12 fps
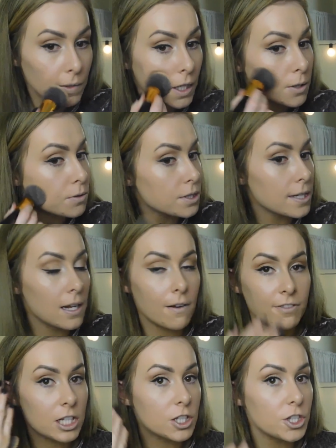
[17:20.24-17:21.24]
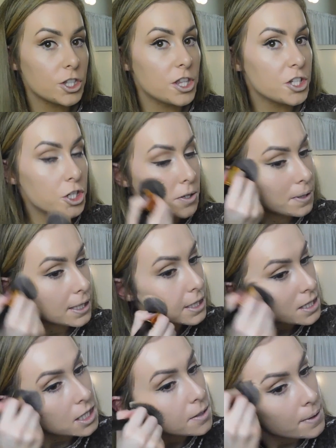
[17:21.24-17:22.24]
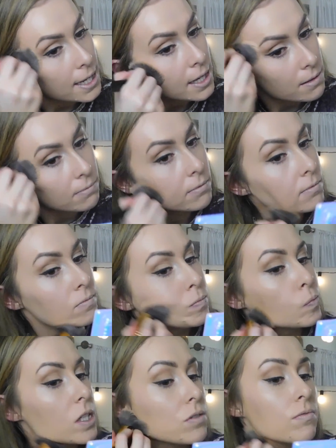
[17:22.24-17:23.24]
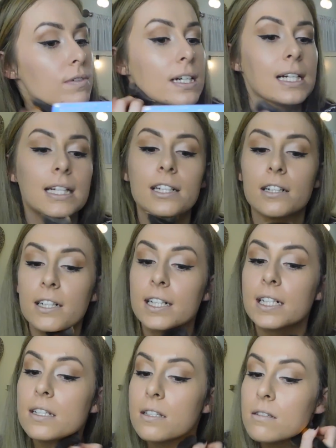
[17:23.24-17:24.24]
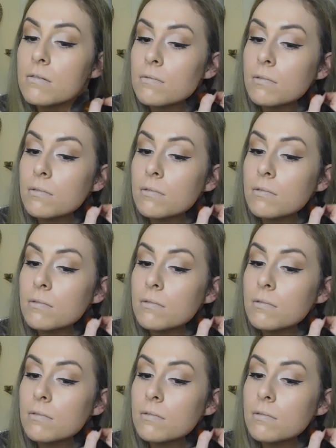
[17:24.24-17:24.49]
I also love the dewiness to it. It's really nice.